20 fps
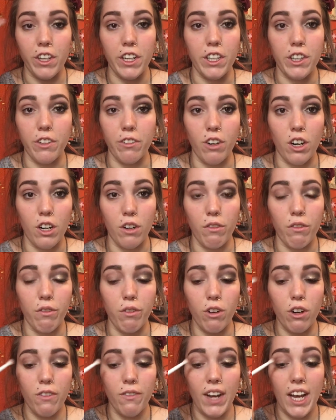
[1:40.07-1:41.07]
in the wrong
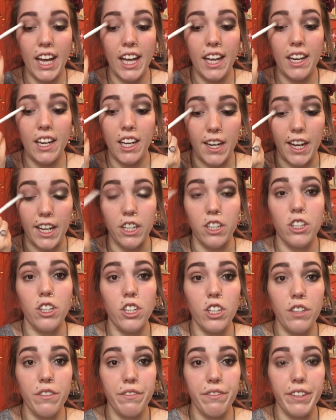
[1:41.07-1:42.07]
format, and I
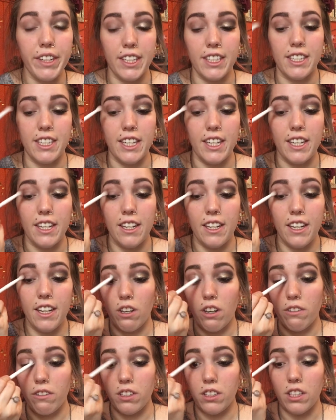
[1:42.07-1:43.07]
couldn't fix it. So
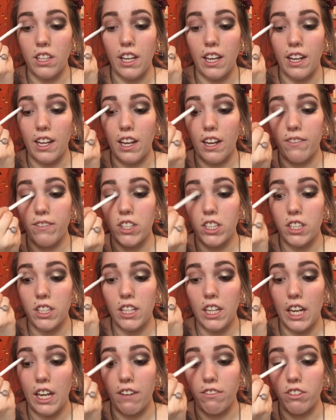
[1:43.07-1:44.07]
I was like, I'm just
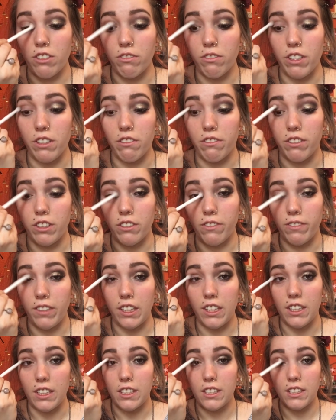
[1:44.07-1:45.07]
gonna have to refilm
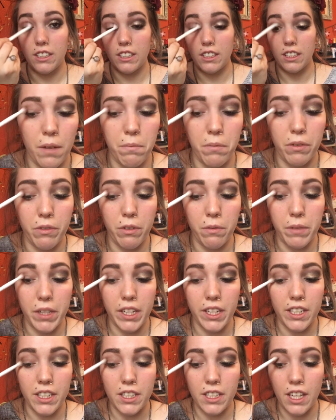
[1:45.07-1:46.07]
this. But for
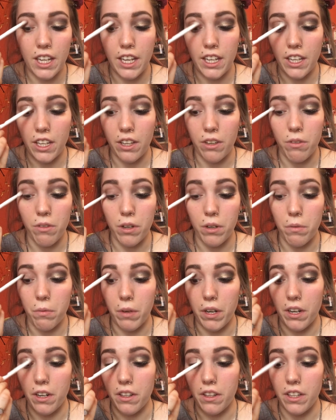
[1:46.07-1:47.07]
me, it's like, you could
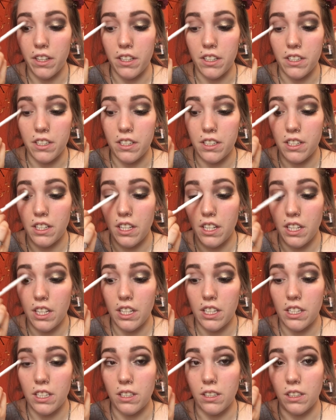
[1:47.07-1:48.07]
wear this
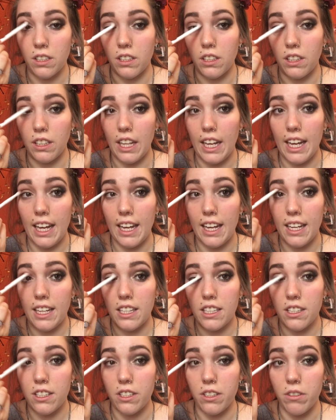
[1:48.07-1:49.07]
to
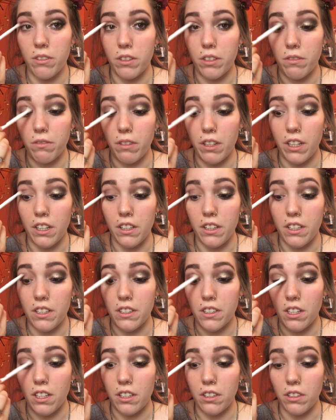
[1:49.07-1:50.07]
class, you could wear
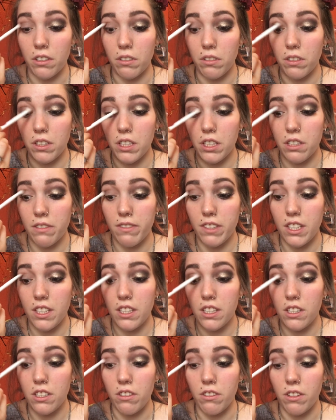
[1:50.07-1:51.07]
this on
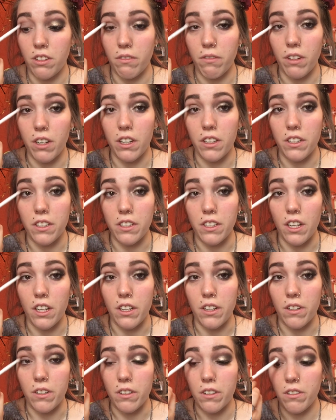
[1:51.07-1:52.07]
Christmas, you could wear this
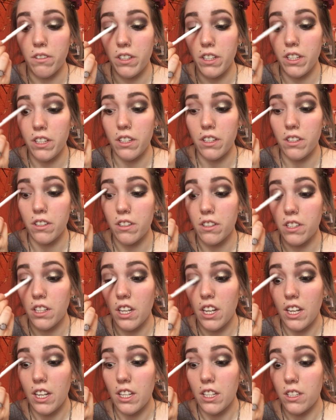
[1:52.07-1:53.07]
on New Year's,
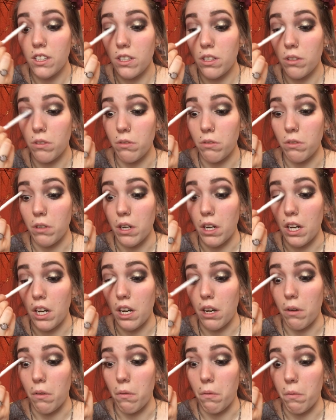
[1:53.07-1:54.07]
to
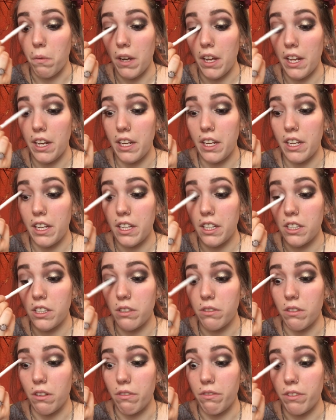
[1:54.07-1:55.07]
a wedding,
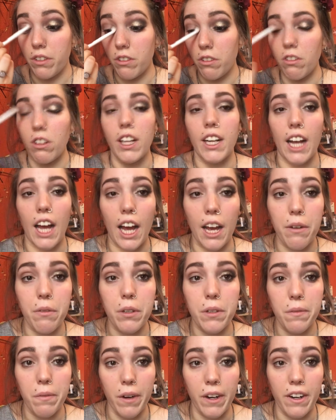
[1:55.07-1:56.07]
to a funeral. Like, I
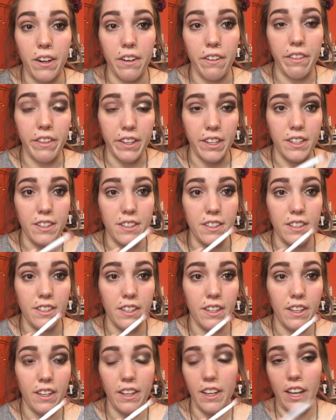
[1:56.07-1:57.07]
would wear this
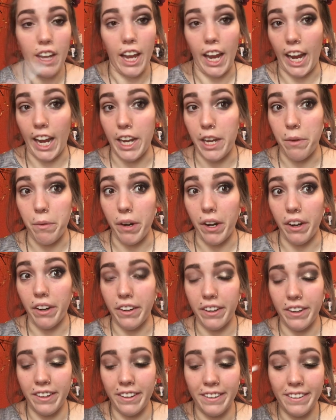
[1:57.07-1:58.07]

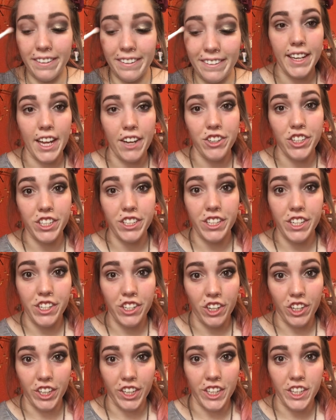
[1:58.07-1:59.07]
anywhere. Now, just to
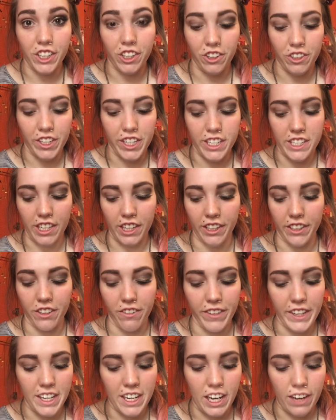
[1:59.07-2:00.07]
darken the crease a
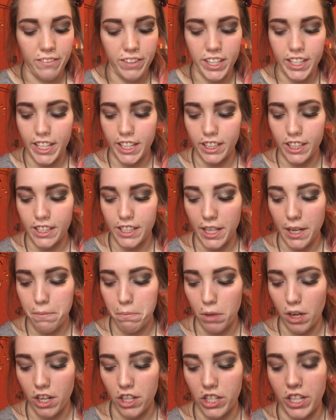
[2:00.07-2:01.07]
little bit, I'm gonna take the
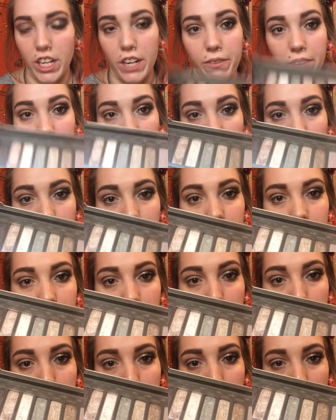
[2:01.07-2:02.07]
same brush and I'm gonna go
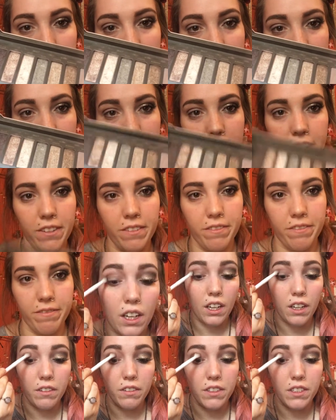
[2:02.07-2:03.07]
into Busted.
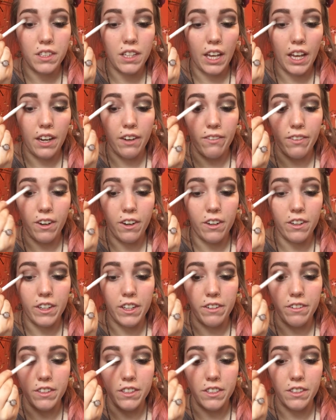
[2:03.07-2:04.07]
I was at a
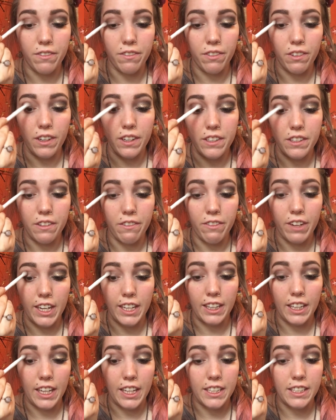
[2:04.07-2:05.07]
party with some friends of
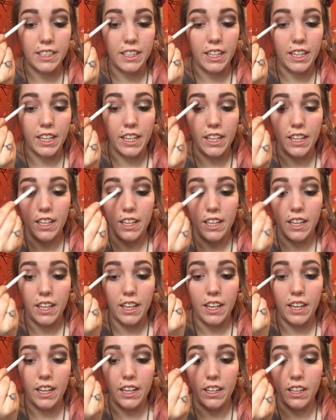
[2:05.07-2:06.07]
mine last night,
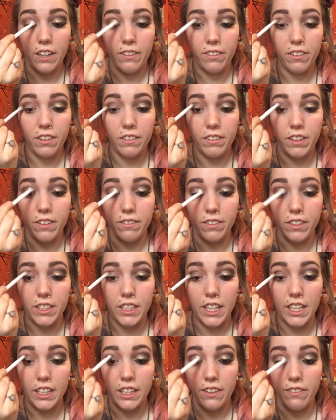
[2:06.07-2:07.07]
and a couple of them were
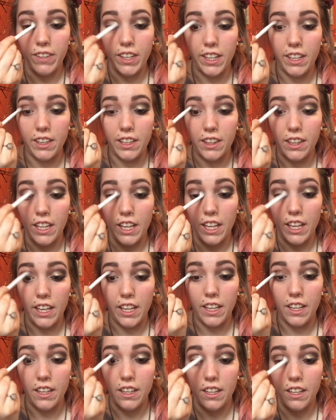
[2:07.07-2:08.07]
telling me that
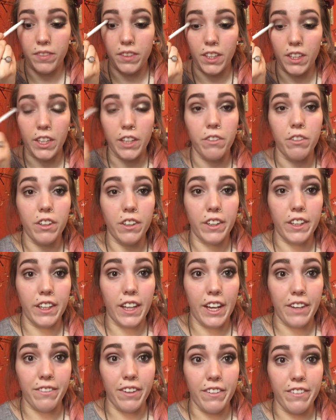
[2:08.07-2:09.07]
they really
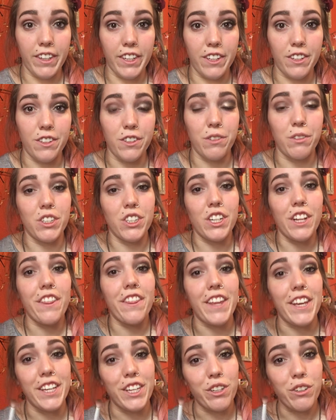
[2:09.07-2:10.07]
like my videos, which,
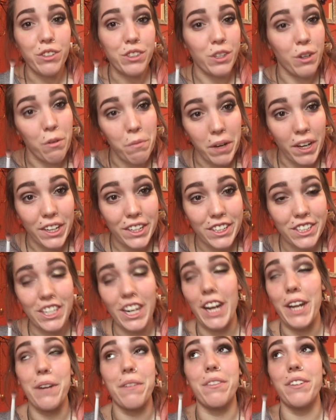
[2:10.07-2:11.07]
thank you so much.
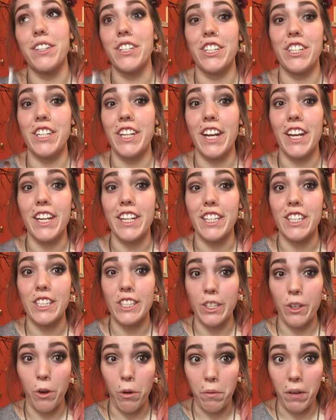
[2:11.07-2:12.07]
I appreciate it
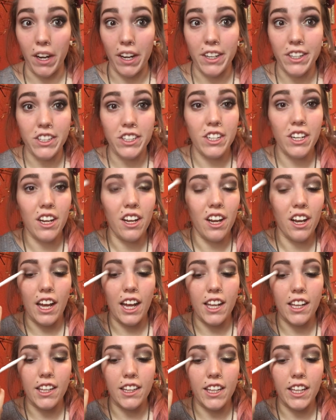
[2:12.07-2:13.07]
so much.
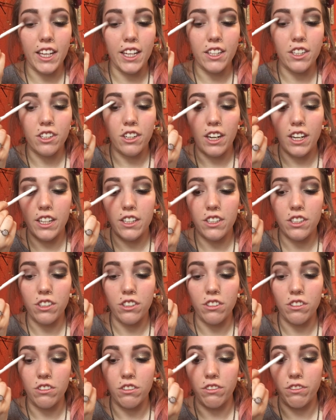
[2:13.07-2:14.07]
And that they had tried
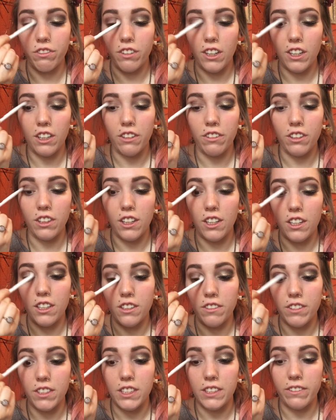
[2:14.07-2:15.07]
to follow
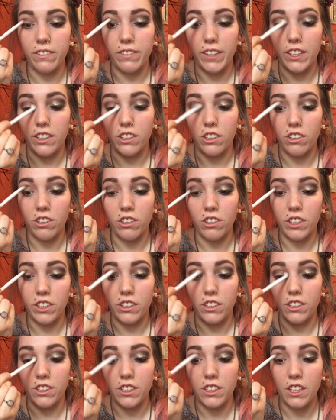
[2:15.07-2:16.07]
along with some of my
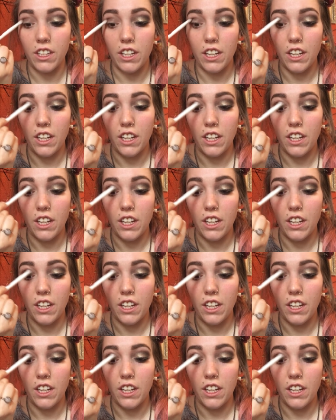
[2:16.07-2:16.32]
tutorials,